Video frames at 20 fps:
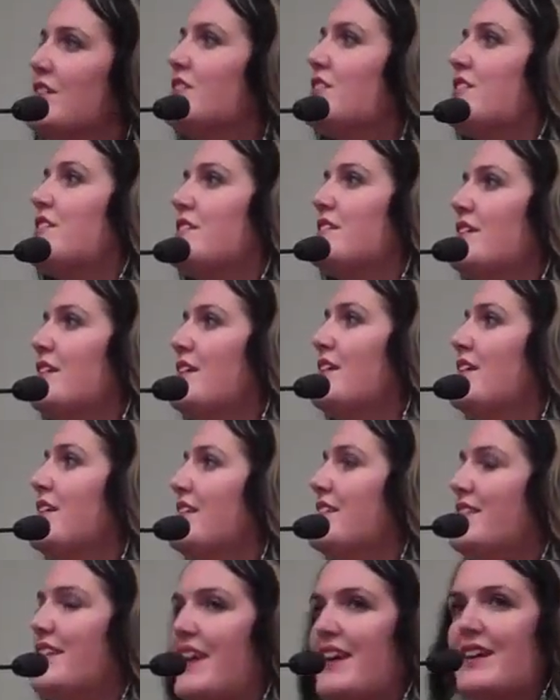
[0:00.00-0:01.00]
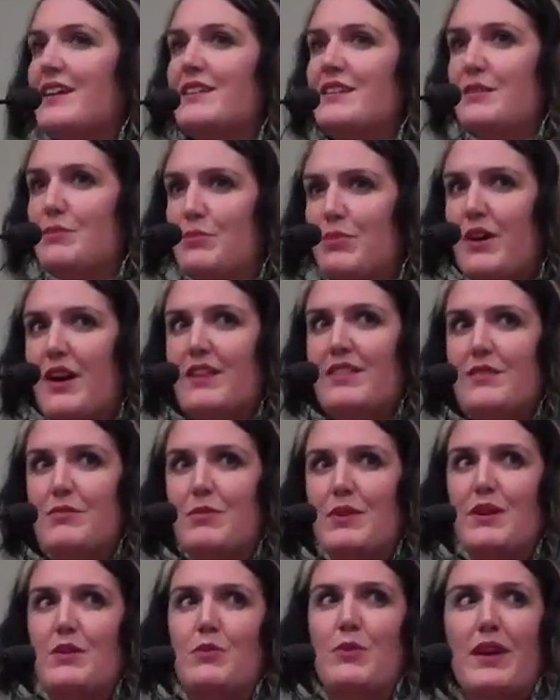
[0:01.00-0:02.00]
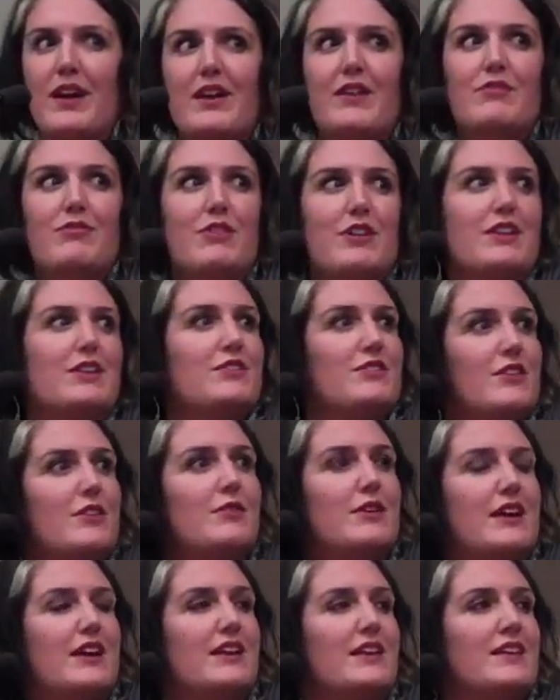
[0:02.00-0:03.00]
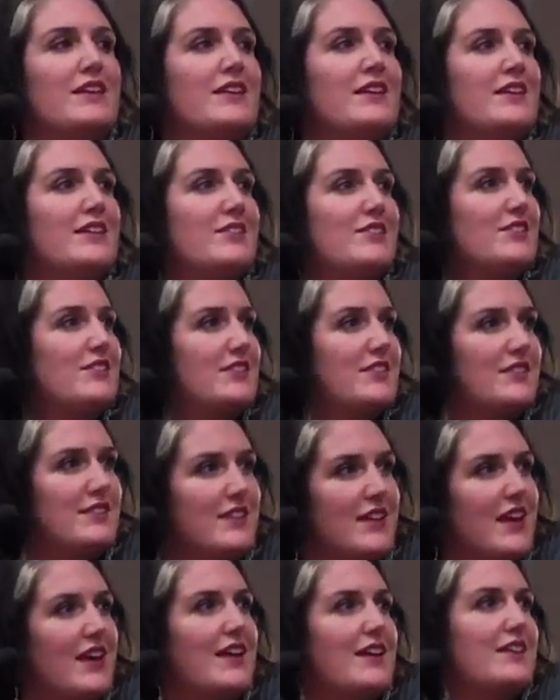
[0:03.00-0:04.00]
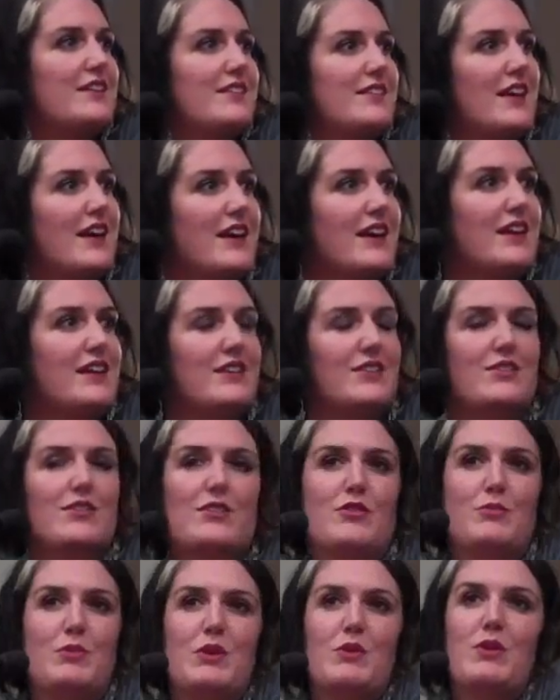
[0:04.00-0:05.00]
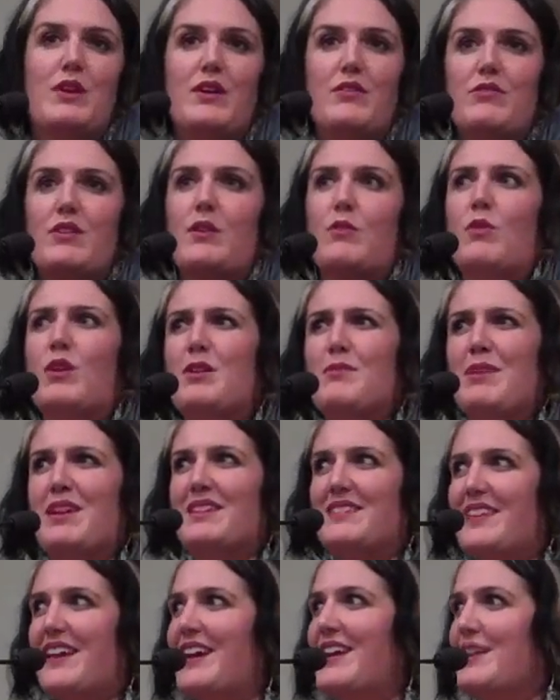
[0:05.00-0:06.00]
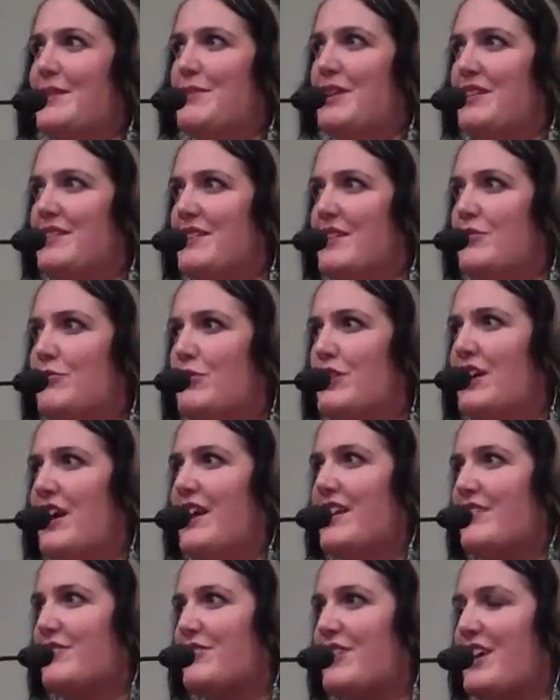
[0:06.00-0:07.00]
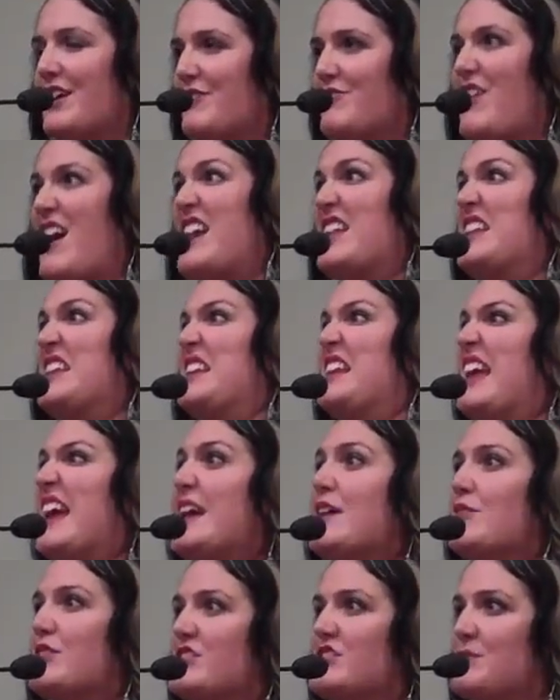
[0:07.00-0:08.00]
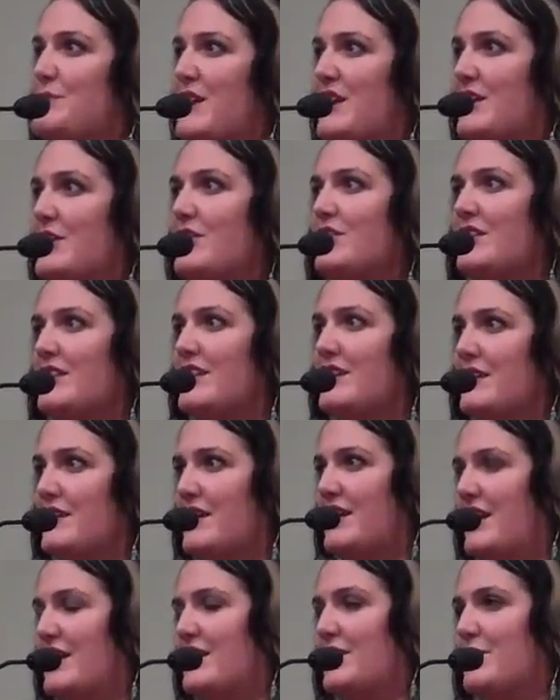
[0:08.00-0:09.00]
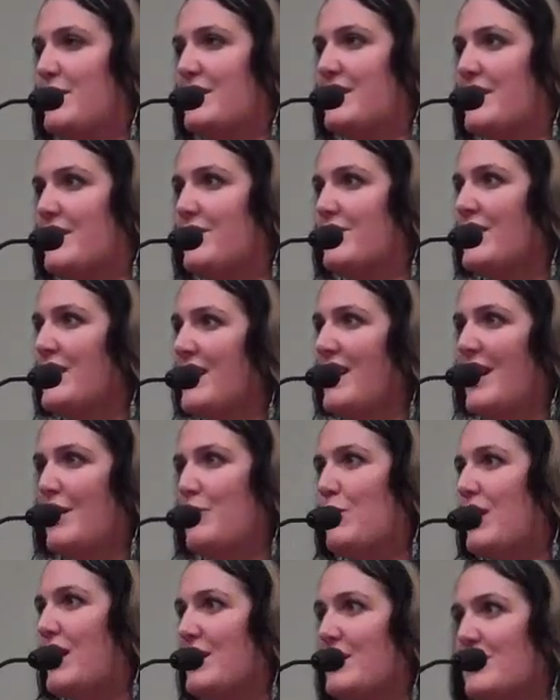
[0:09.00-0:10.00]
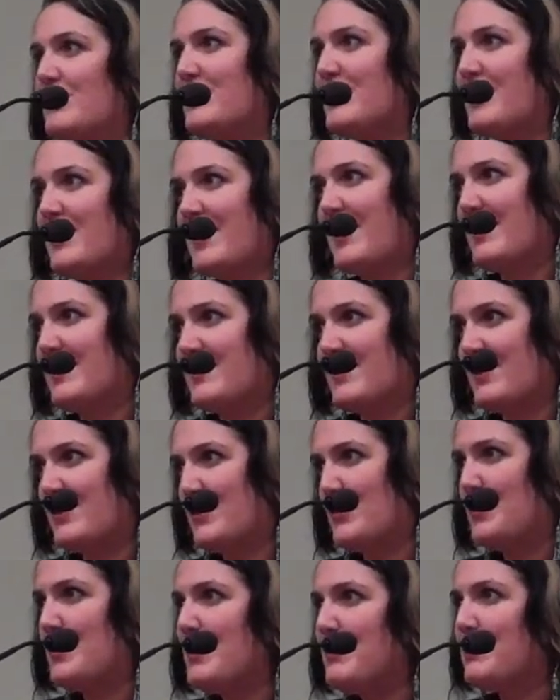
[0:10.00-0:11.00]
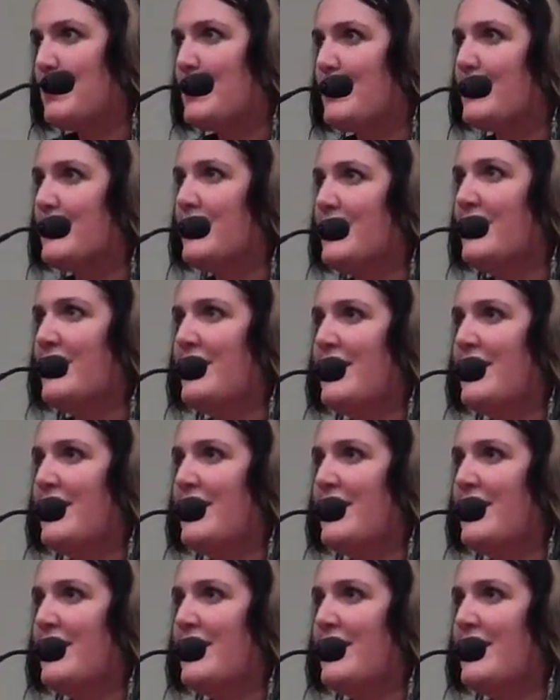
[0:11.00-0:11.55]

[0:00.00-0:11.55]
Just take a deep breath and be aware of what you're doing. Just take a second and sort of be aware of like, what am I saying to myself? What kind of like violent language am I using against myself? And would I use that against other people?